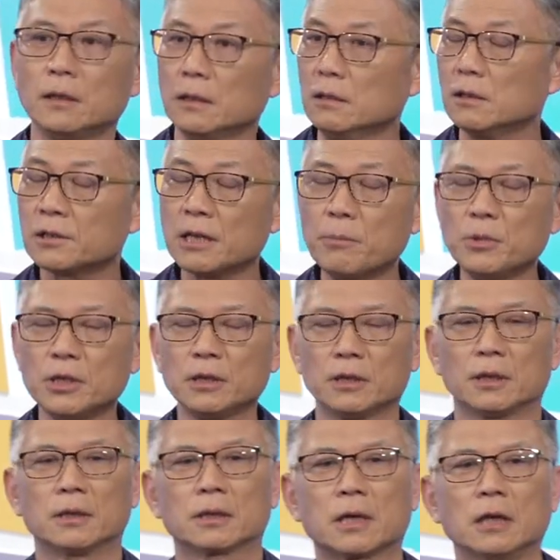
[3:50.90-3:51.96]
In the same
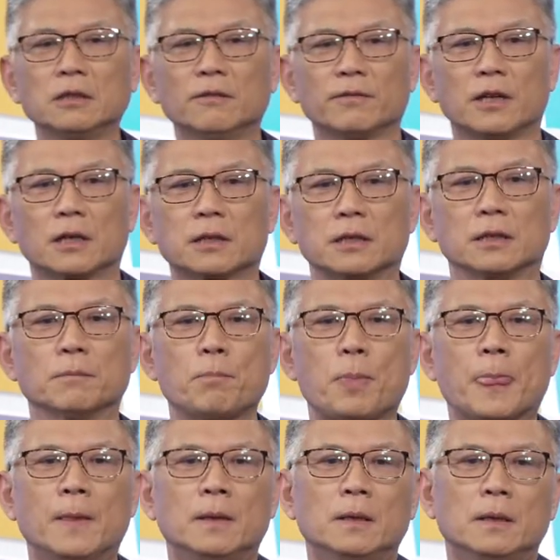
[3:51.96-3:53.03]
year, kind of lucky,
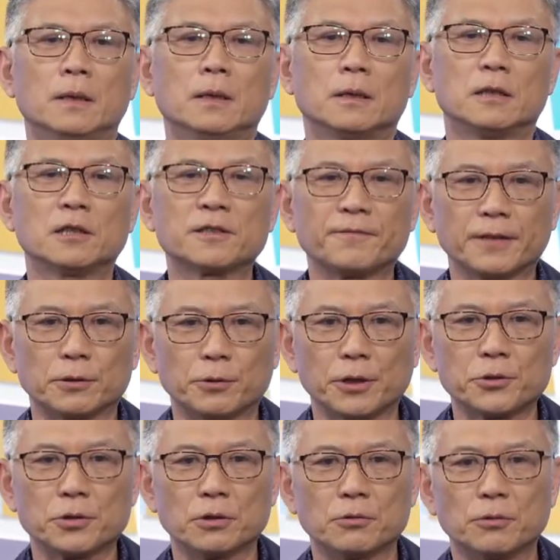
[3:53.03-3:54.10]
this
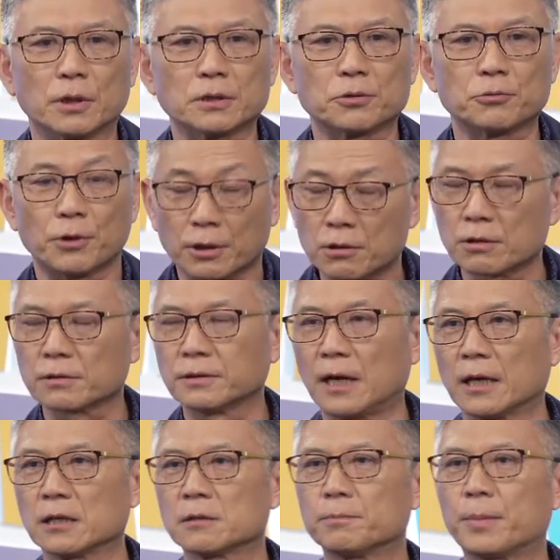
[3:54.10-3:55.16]
federation was
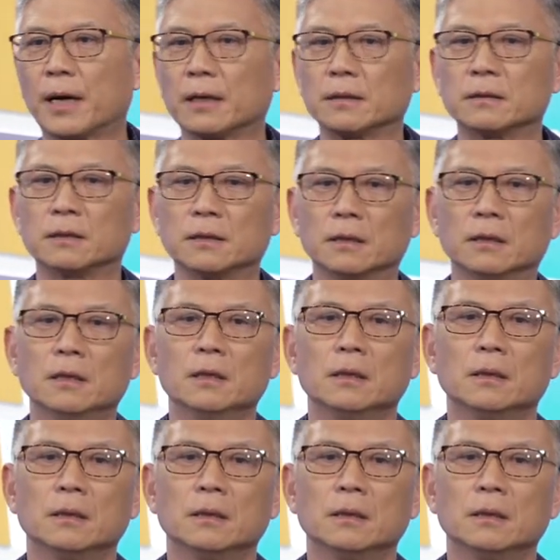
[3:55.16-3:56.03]
recognized by the